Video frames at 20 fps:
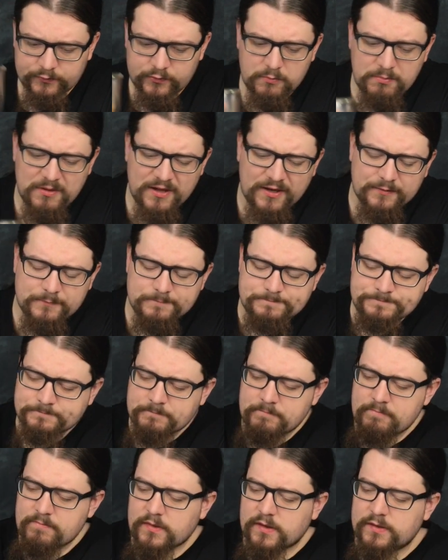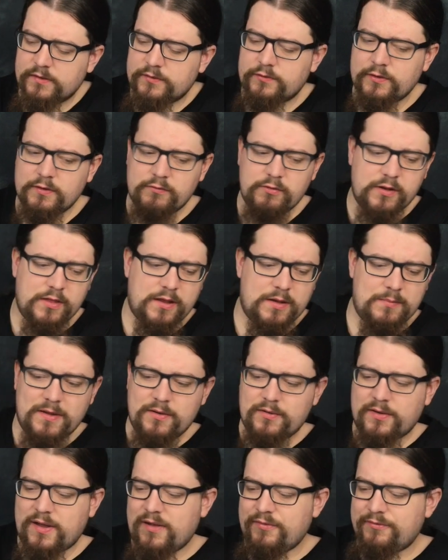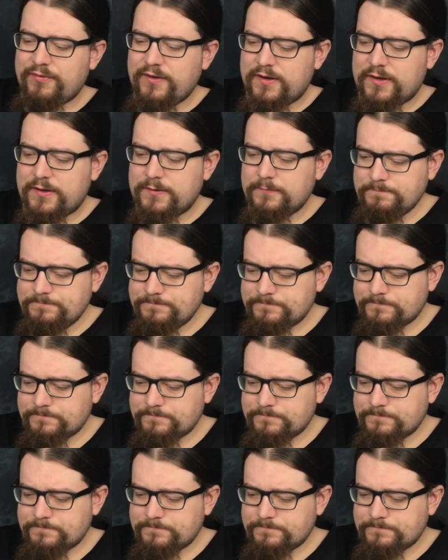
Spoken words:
bad, considering the amount of caffeine in.